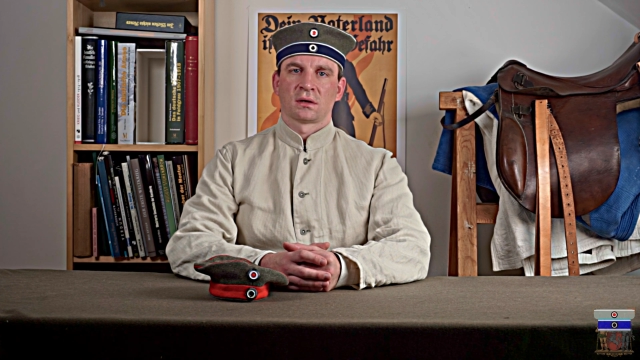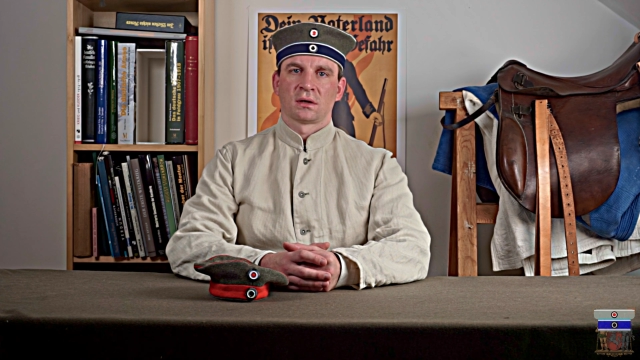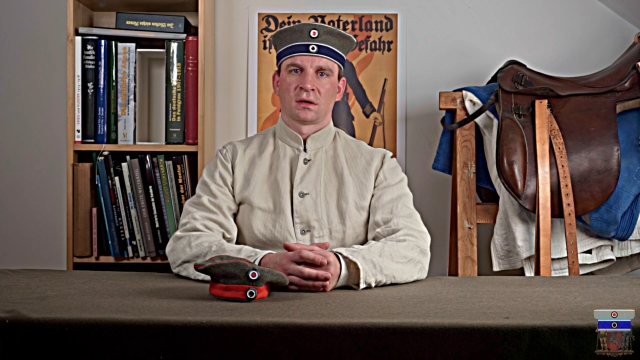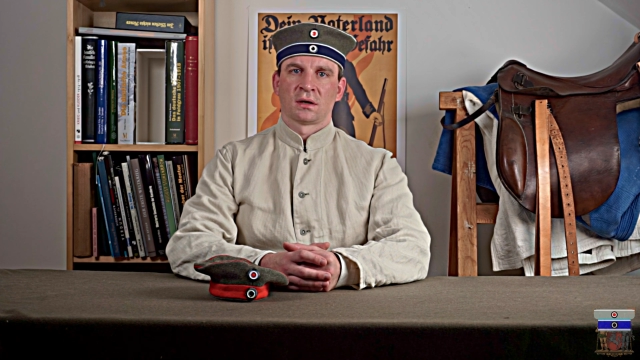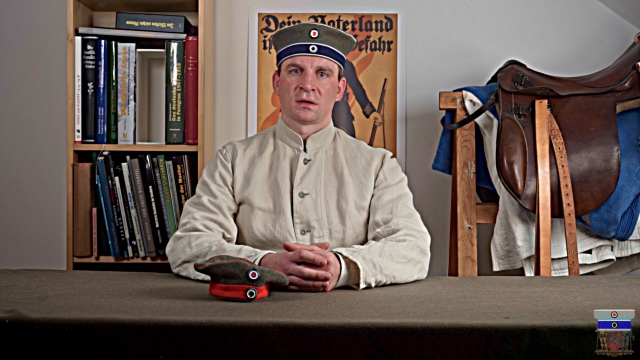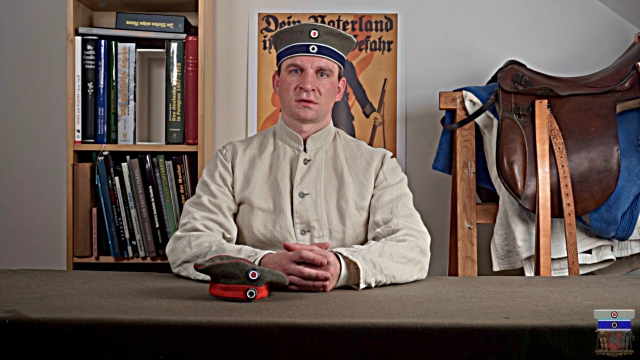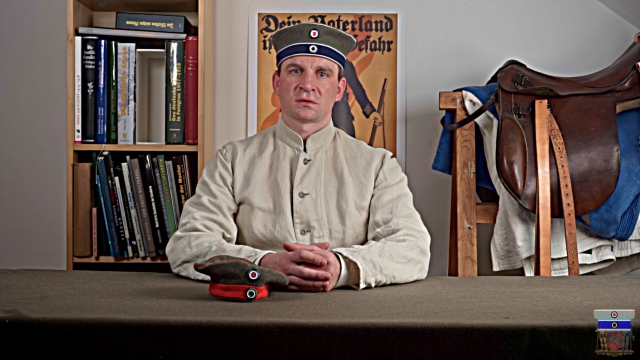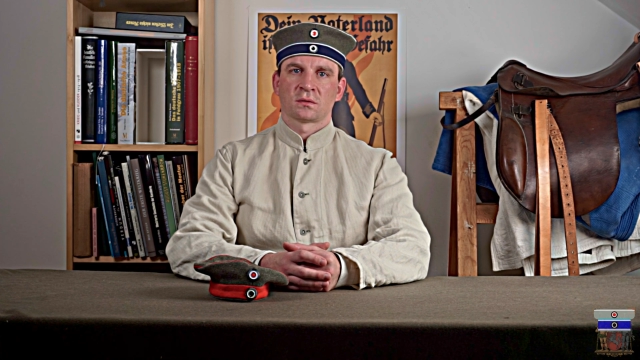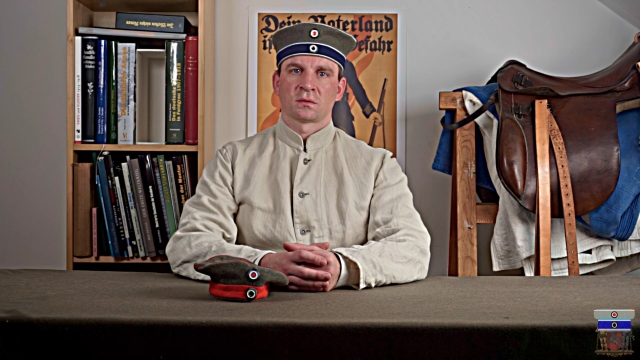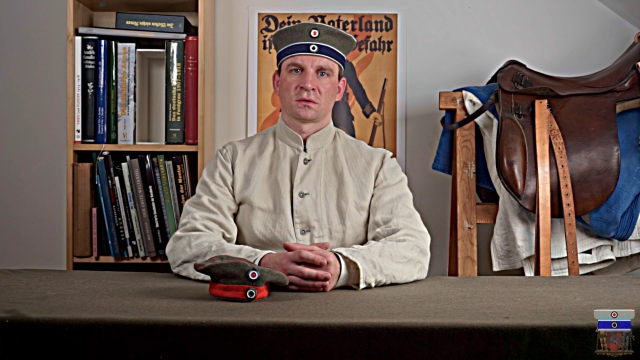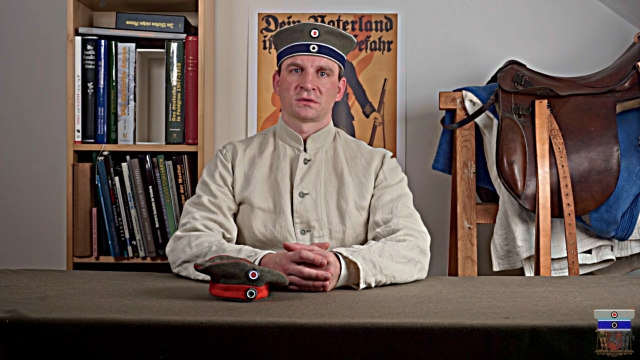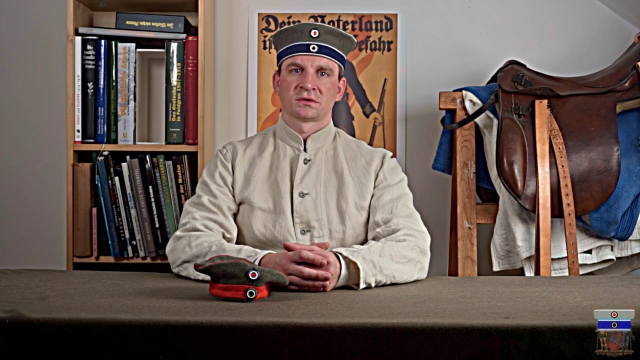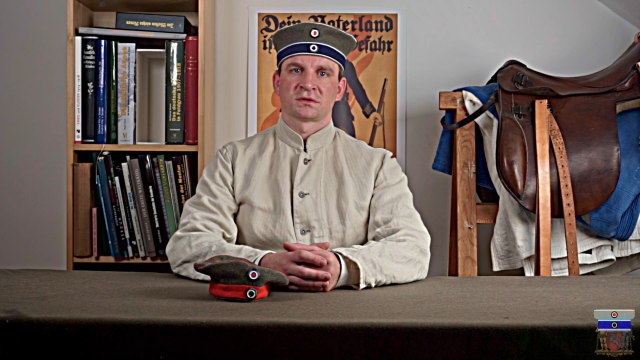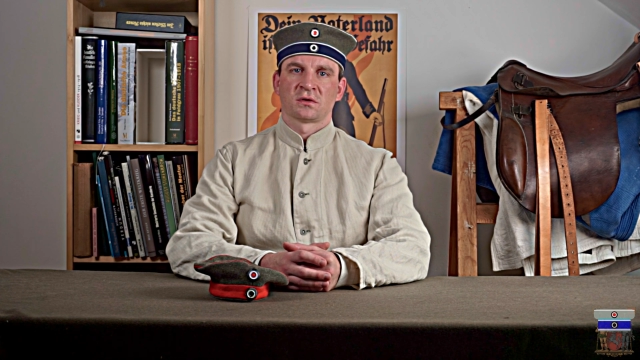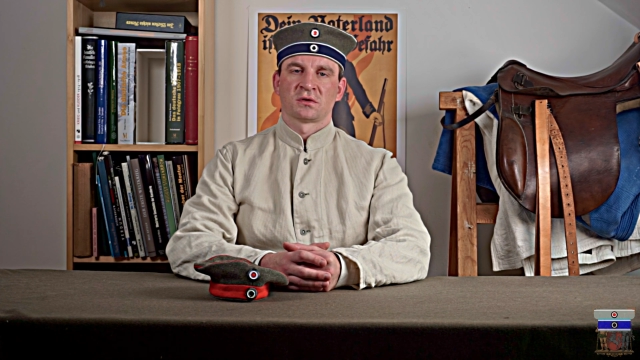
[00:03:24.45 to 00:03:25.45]
and were
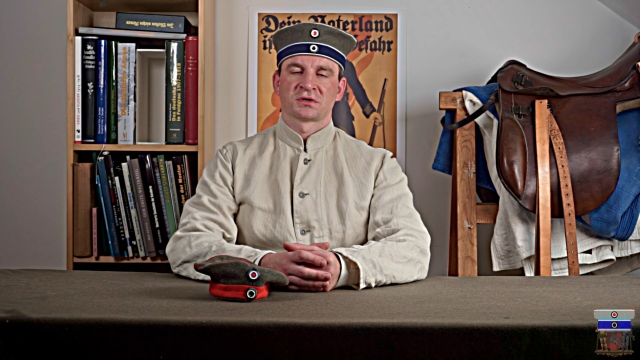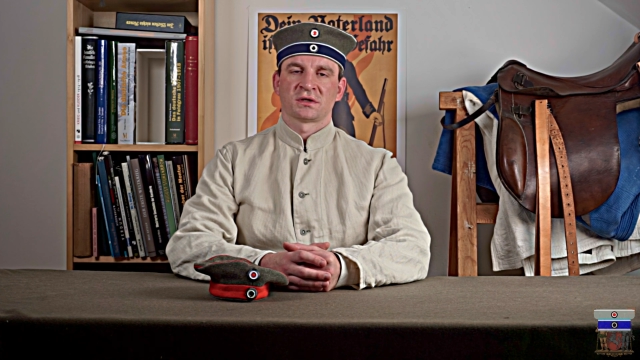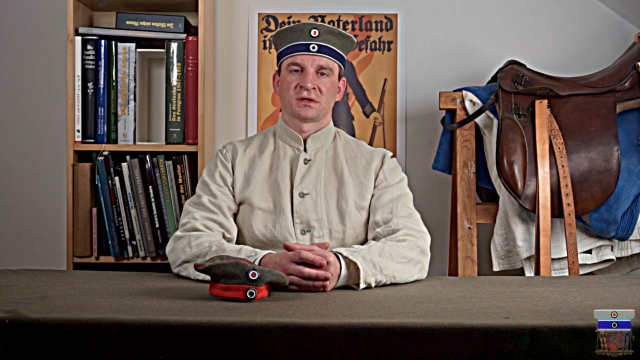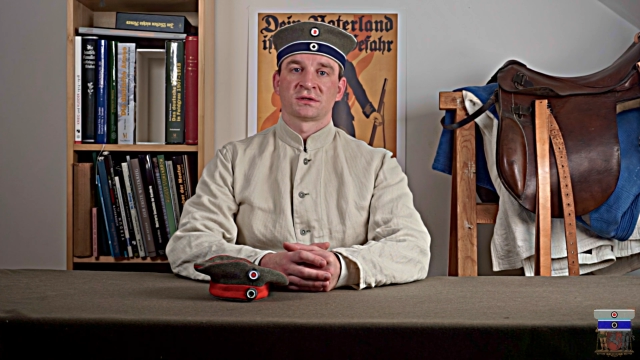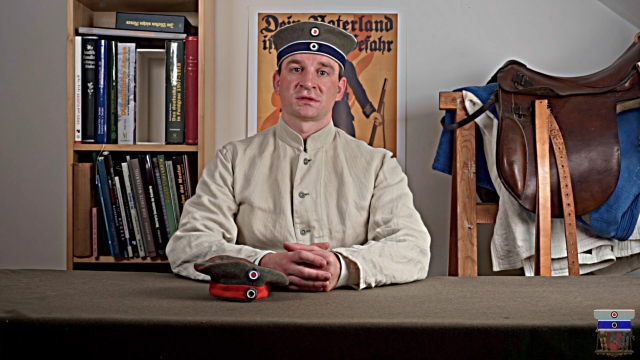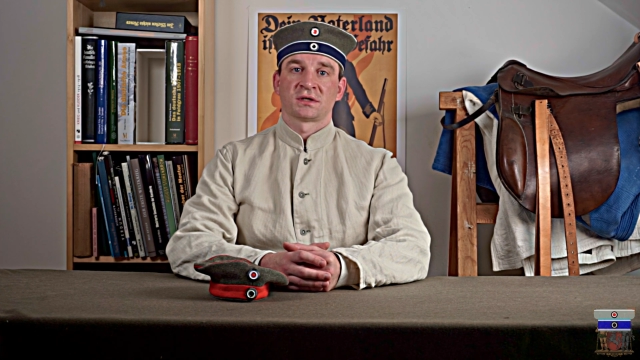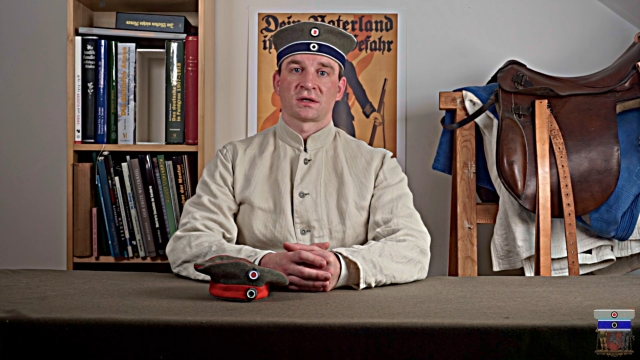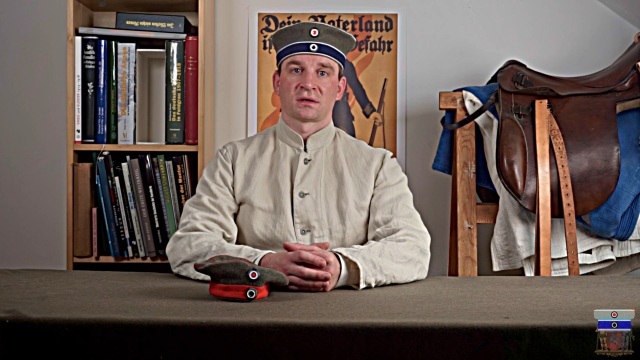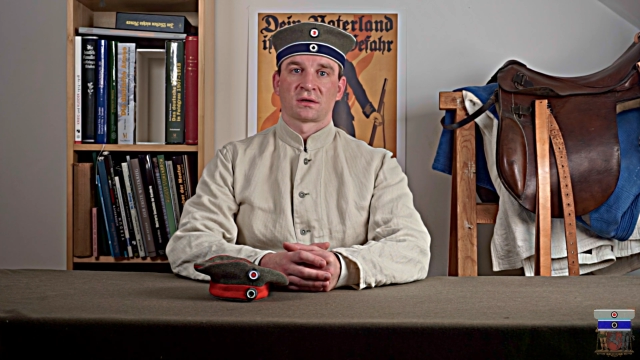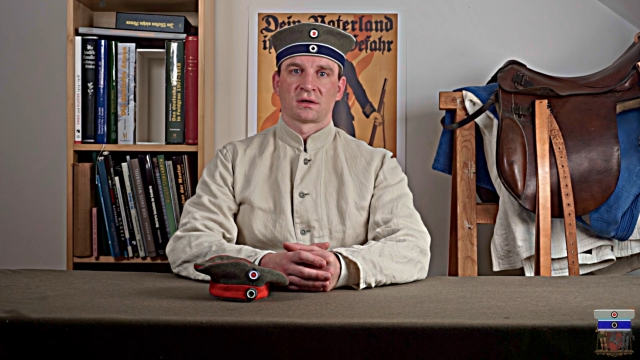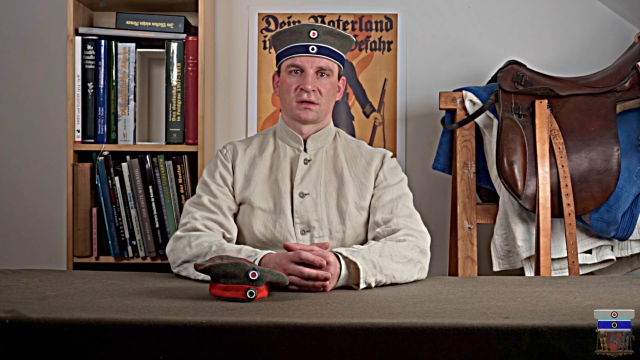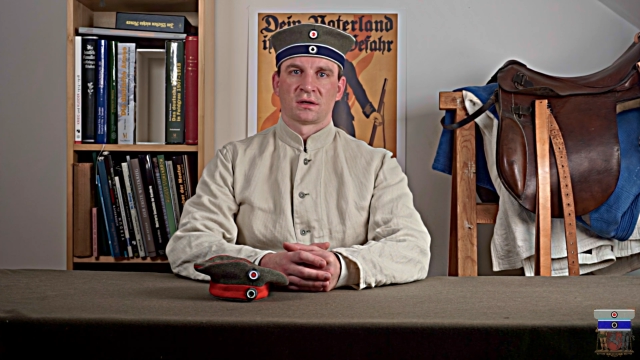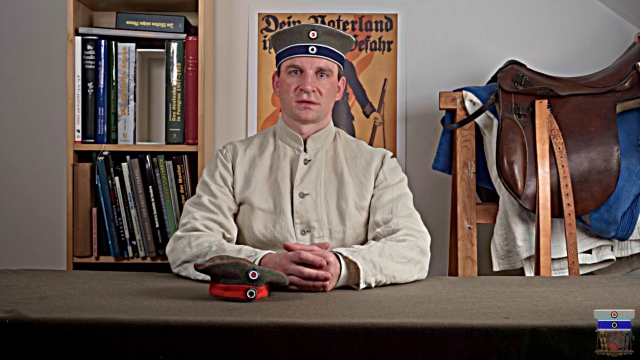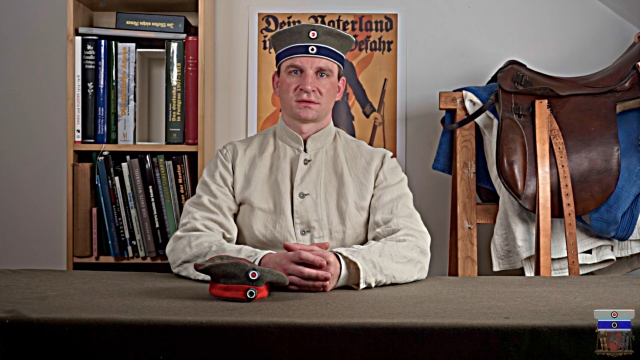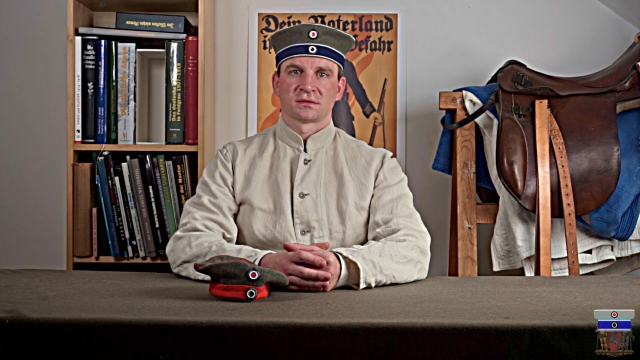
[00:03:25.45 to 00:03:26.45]
a soldier second
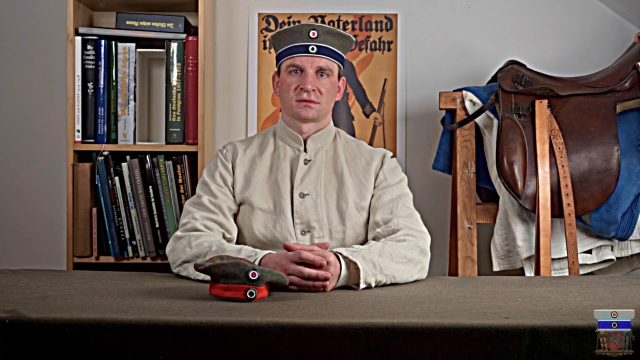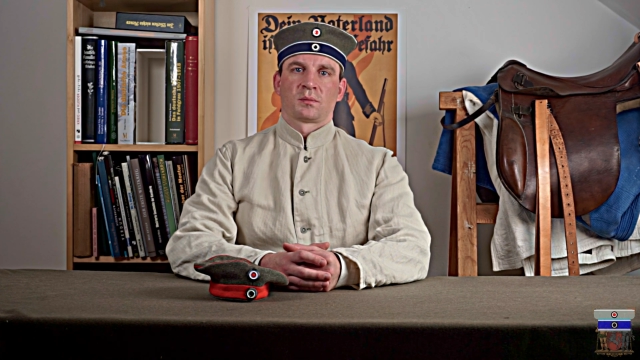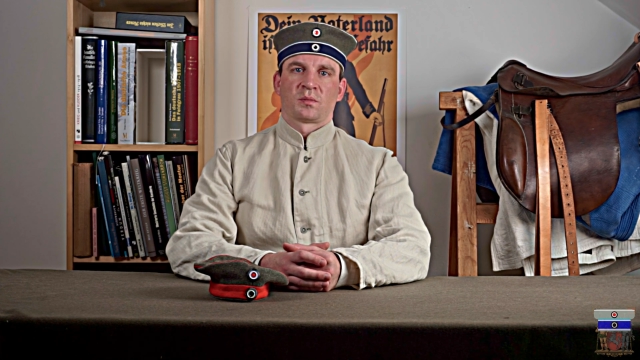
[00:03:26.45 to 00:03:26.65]
class.